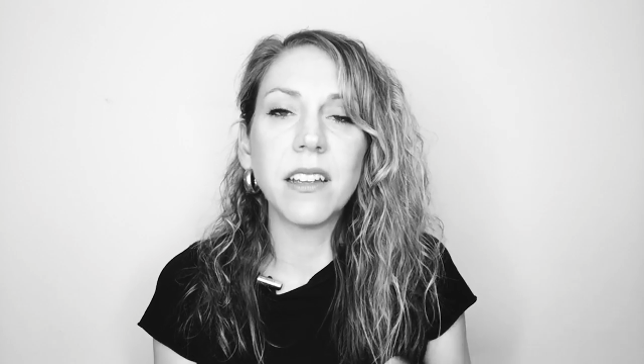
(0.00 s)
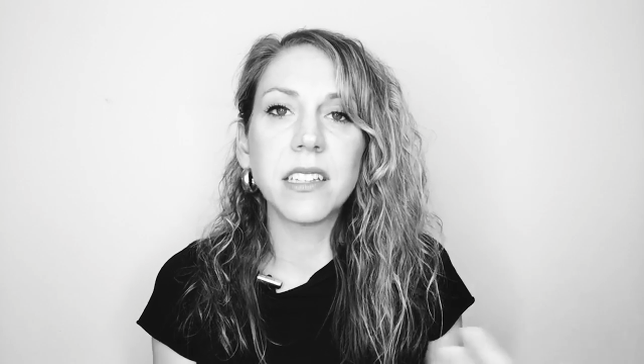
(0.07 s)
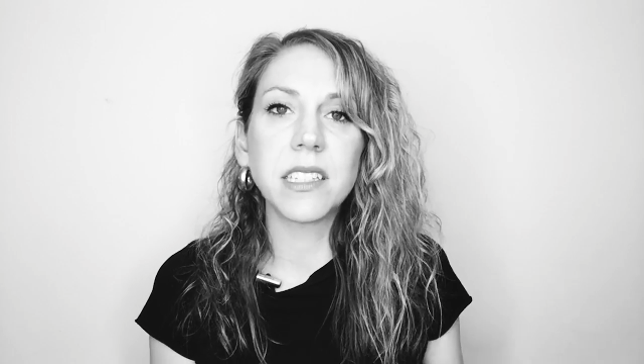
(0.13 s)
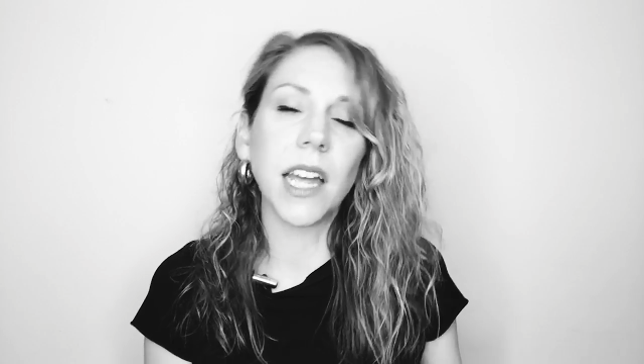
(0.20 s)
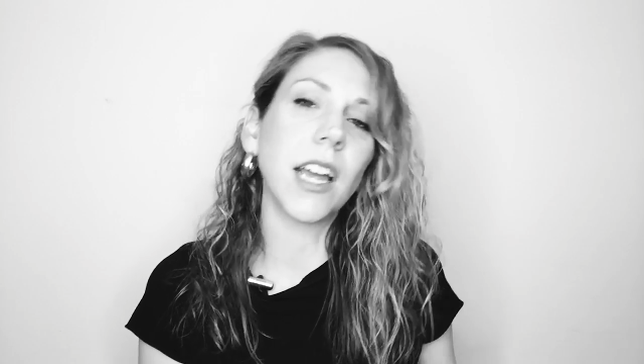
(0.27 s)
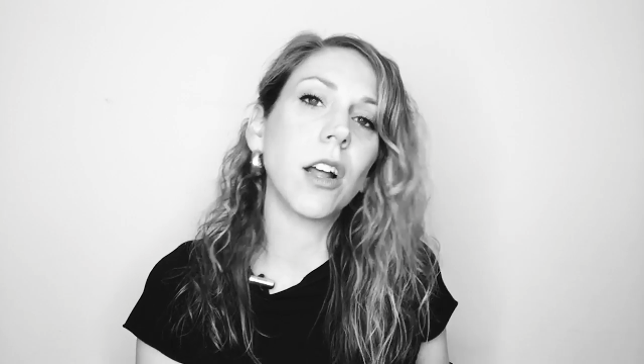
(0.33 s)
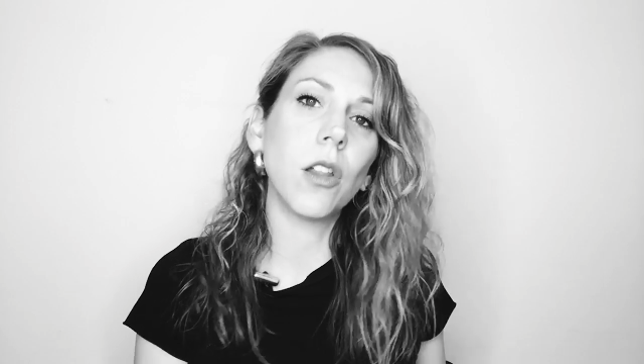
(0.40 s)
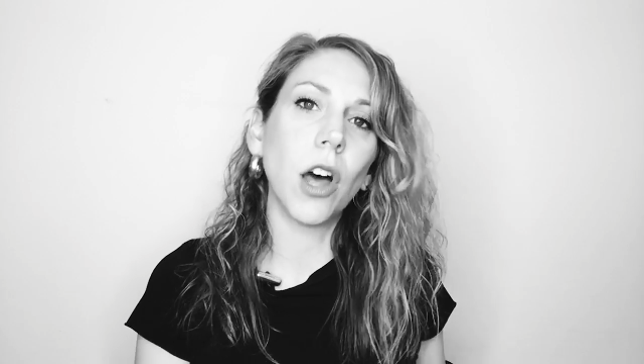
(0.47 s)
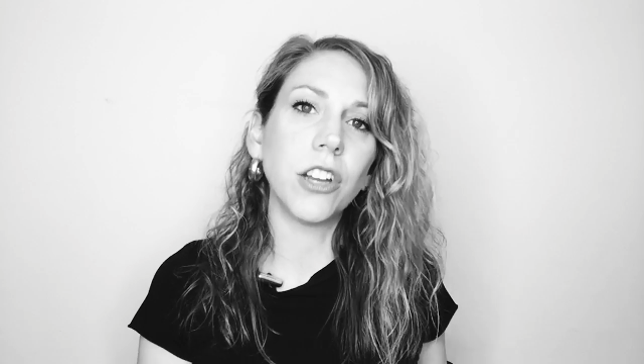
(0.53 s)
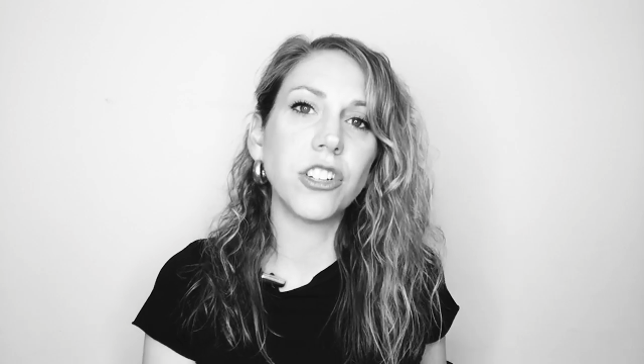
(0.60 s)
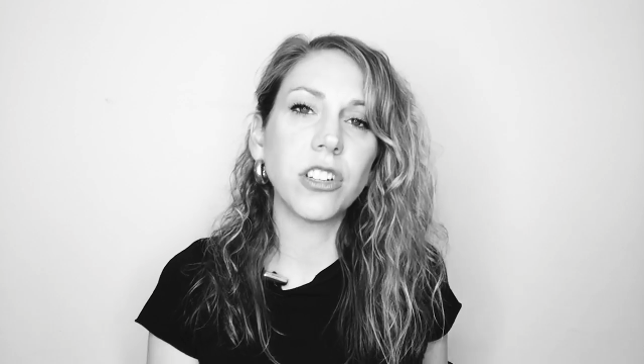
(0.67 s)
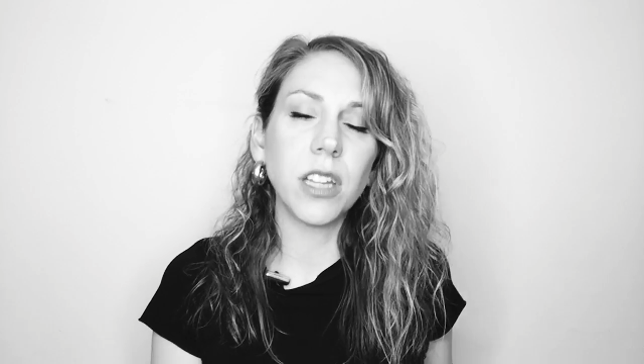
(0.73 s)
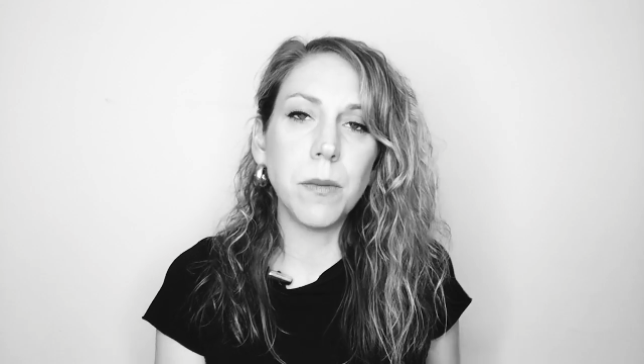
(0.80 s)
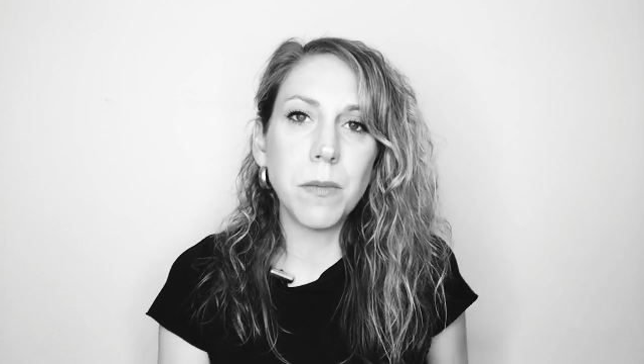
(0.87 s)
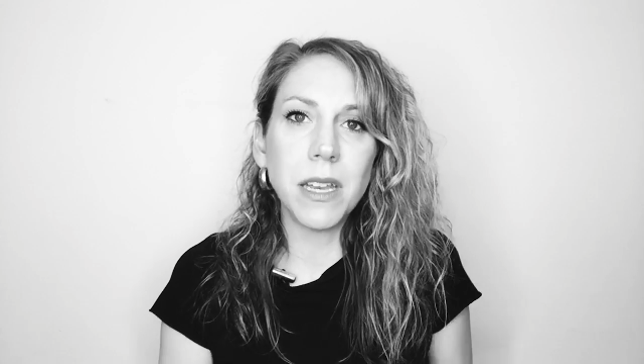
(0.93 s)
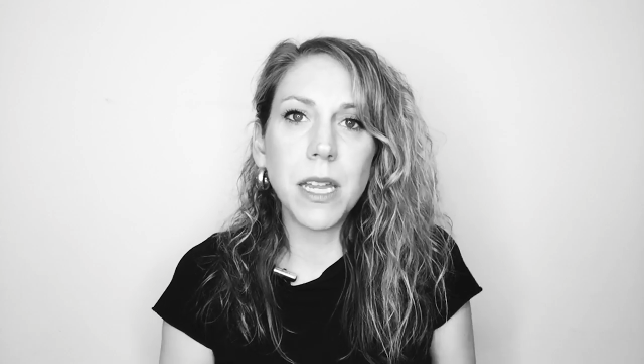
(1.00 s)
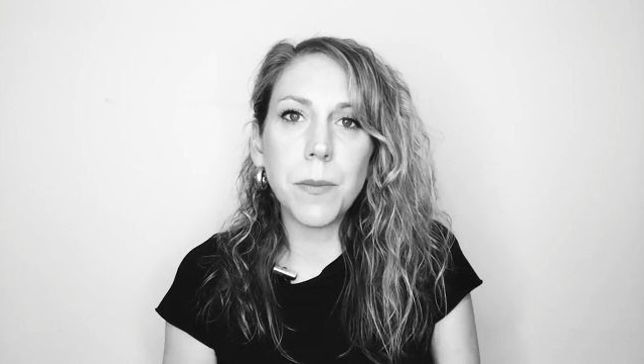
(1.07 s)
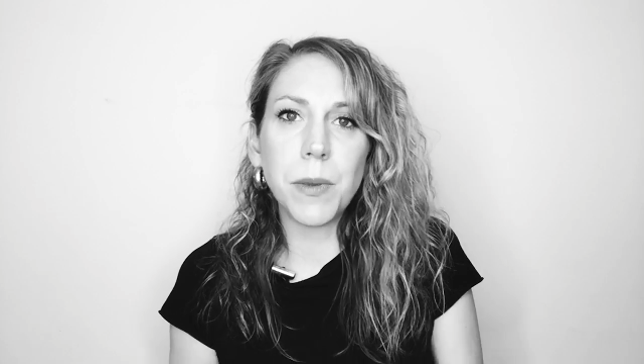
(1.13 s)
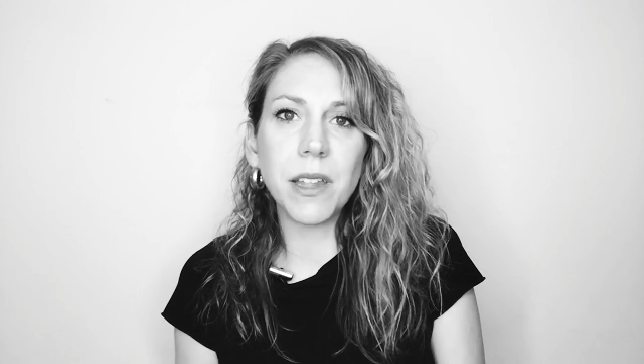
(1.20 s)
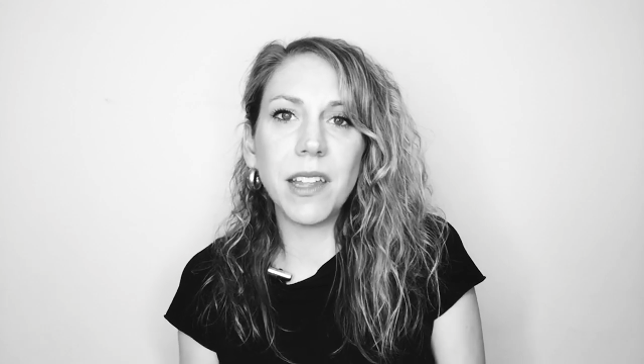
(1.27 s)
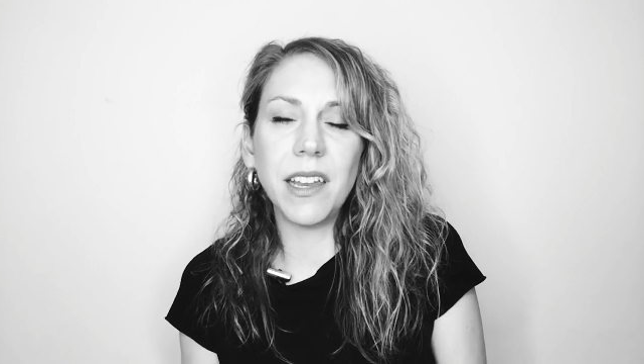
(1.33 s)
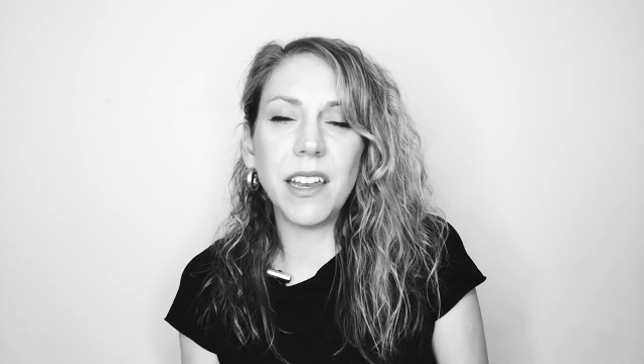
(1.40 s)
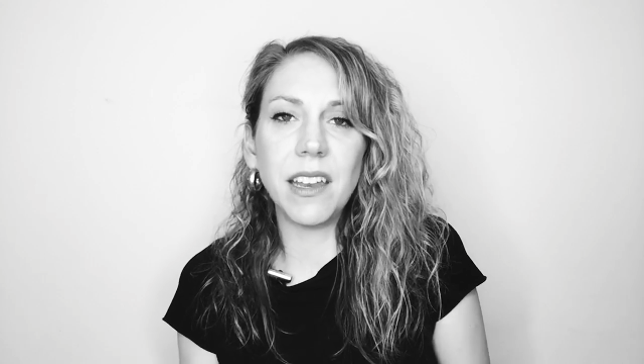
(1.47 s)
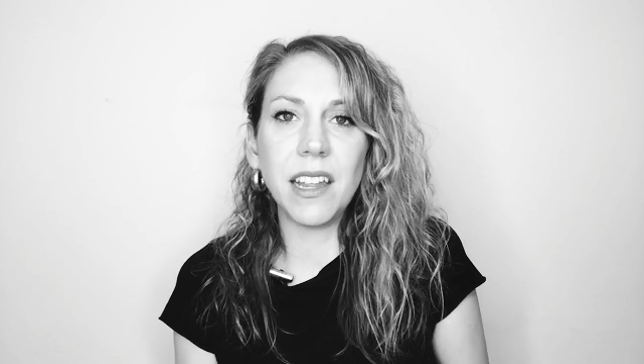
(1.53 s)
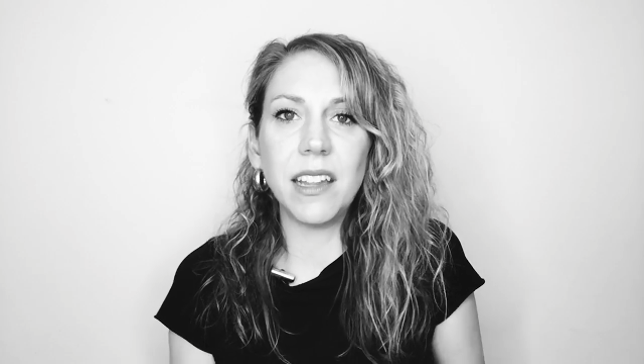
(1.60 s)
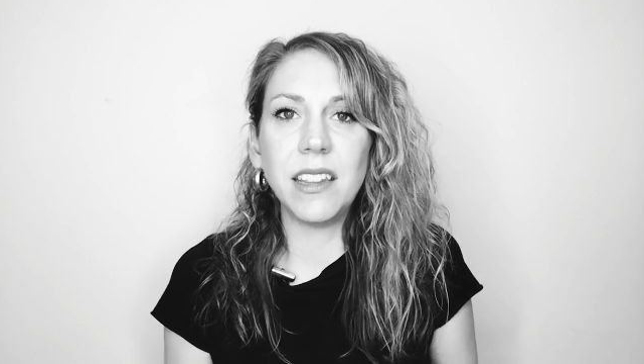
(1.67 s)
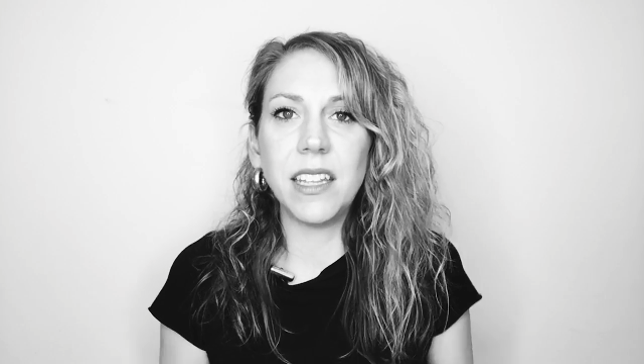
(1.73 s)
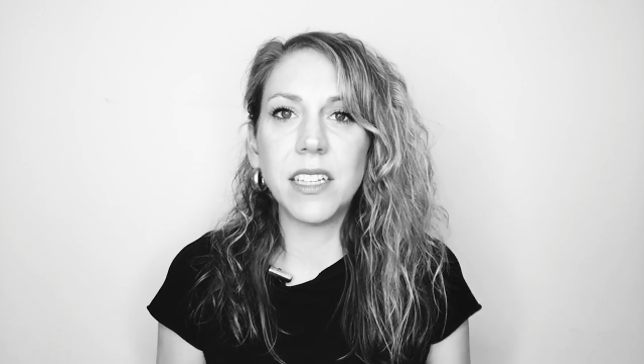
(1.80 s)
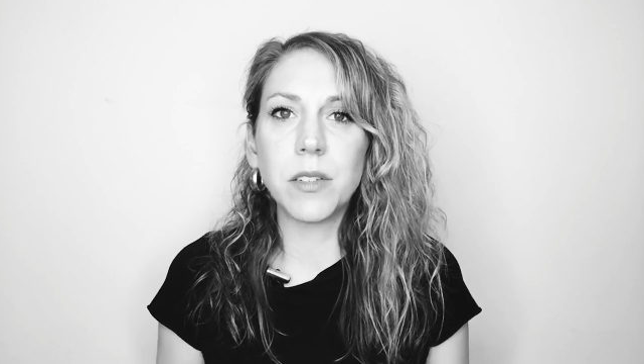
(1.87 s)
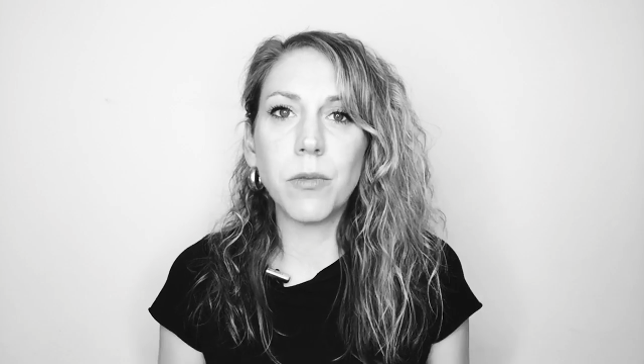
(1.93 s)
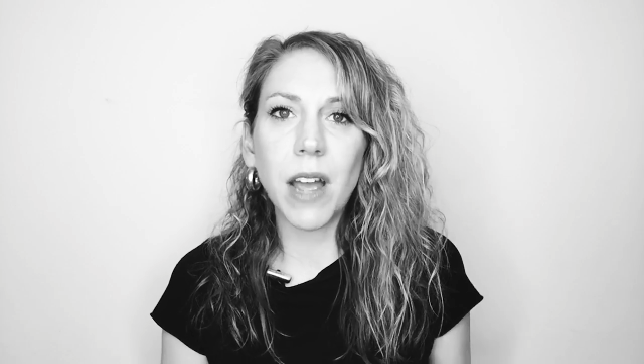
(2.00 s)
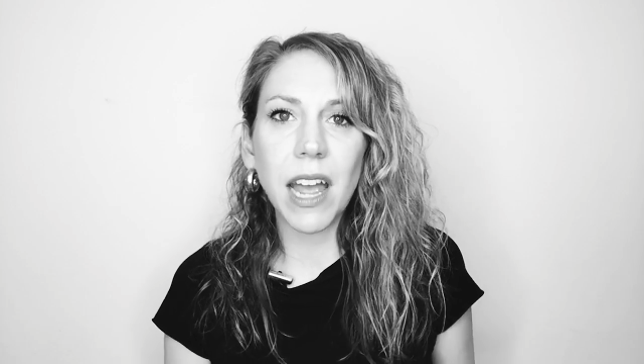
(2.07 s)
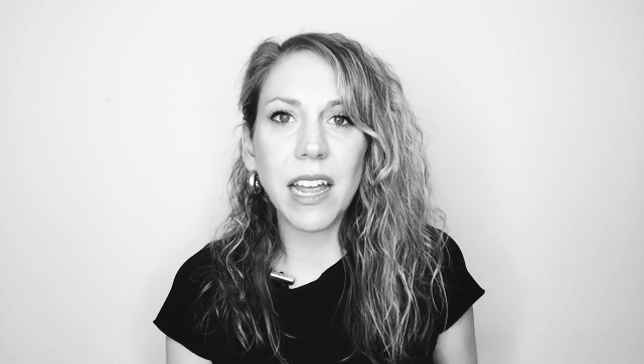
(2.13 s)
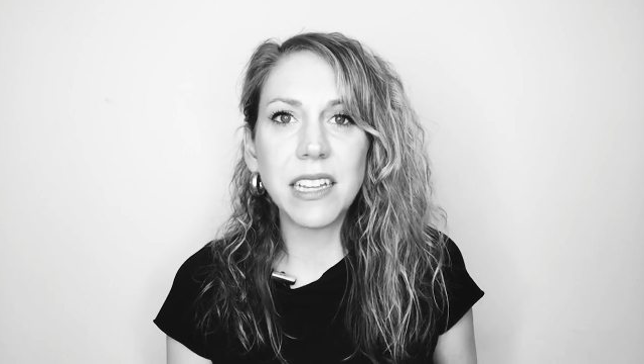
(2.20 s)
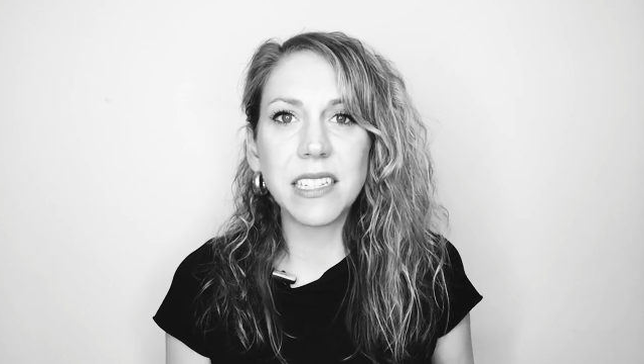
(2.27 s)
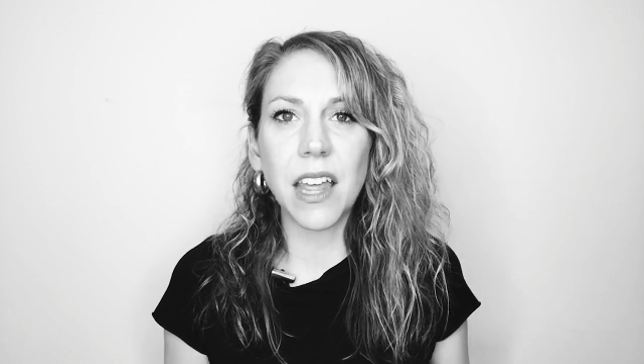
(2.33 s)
psychologically manipulated in these ways,